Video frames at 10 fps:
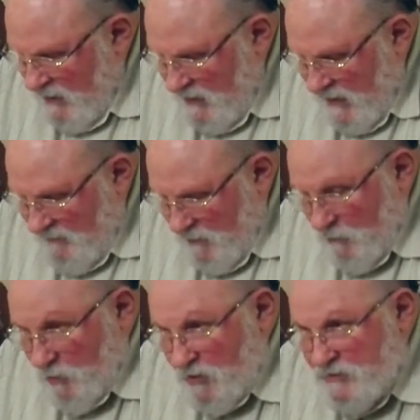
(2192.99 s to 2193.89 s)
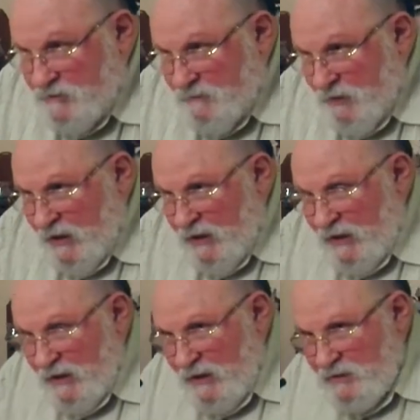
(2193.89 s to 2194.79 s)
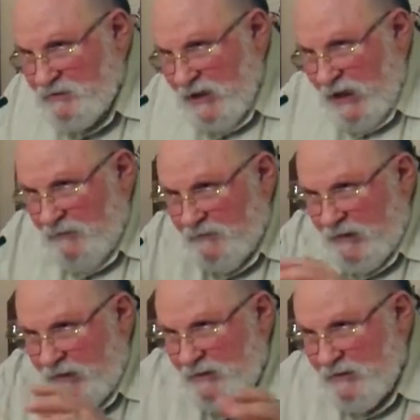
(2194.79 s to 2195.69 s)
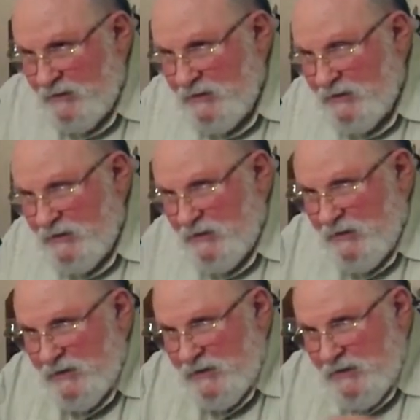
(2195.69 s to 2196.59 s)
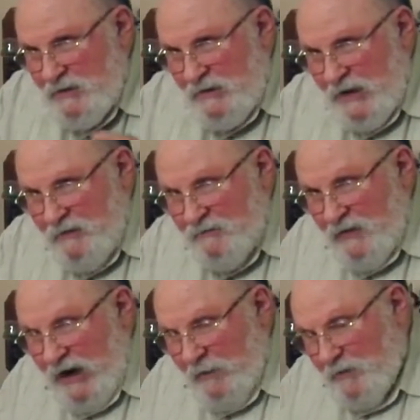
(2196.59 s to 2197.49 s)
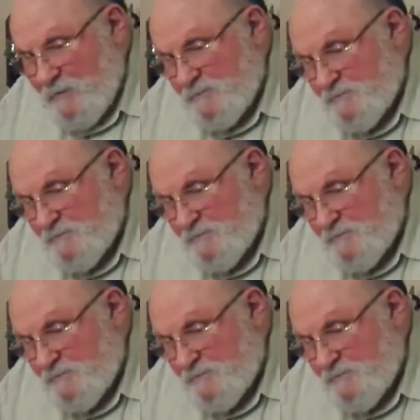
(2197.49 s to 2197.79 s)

and the devil works freely in this kind of a environment.